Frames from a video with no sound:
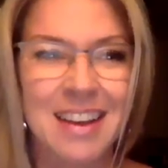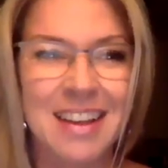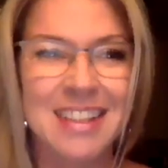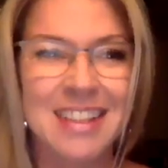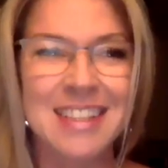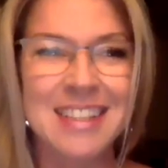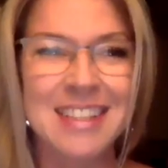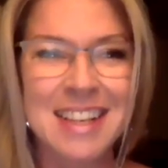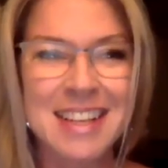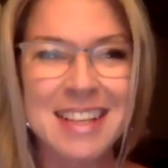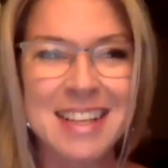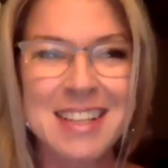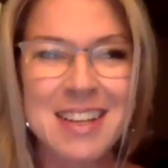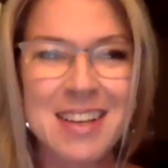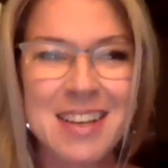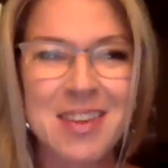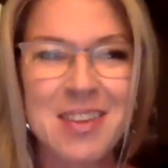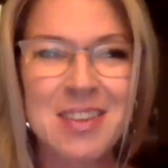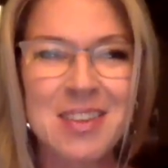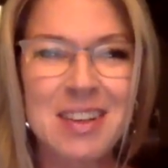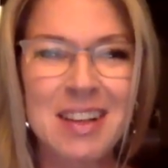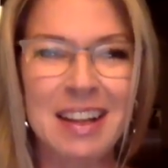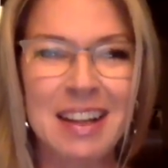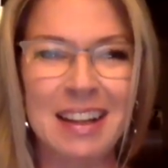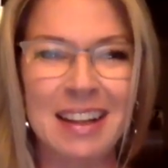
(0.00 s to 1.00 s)
Does that
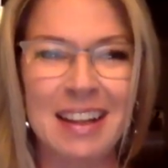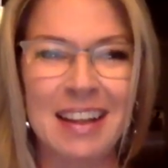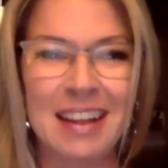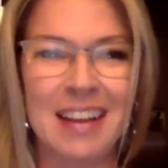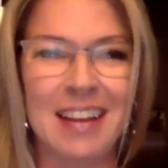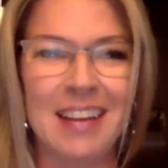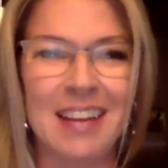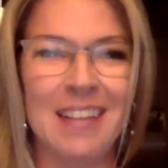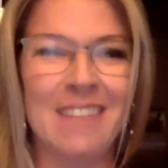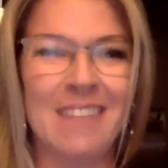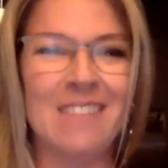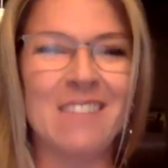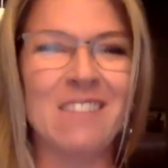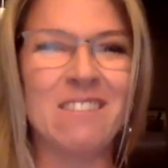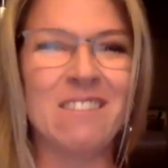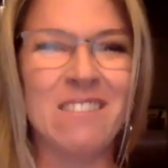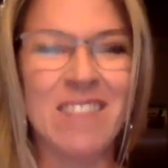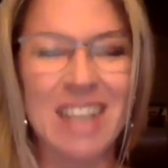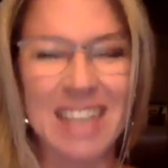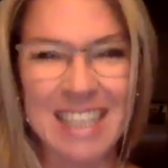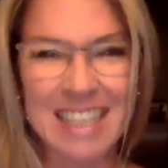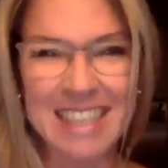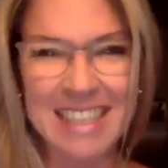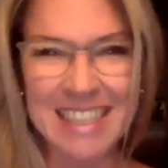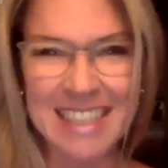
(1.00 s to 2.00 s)
sound
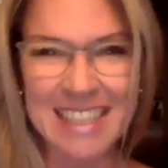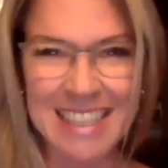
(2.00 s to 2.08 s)
fun?